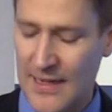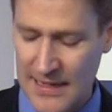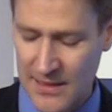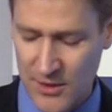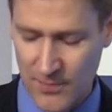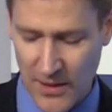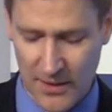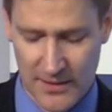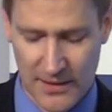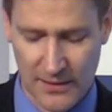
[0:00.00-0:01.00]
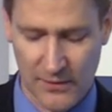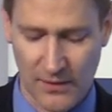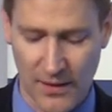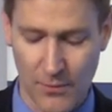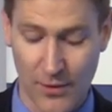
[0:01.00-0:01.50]
Danish
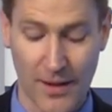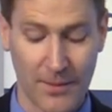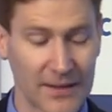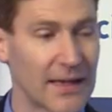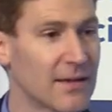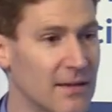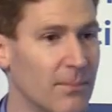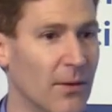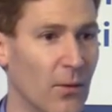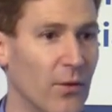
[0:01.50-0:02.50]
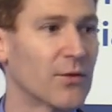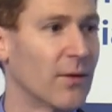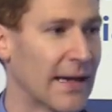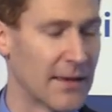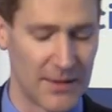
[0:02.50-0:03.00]
politics are more complicated, but
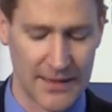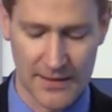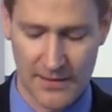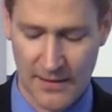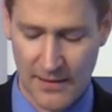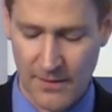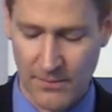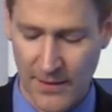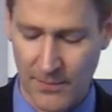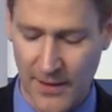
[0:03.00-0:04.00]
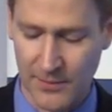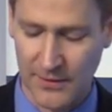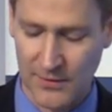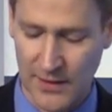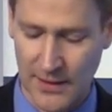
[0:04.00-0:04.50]
also animated by
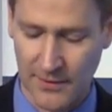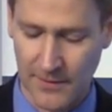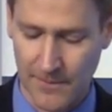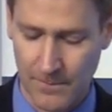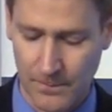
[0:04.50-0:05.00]
populist anger.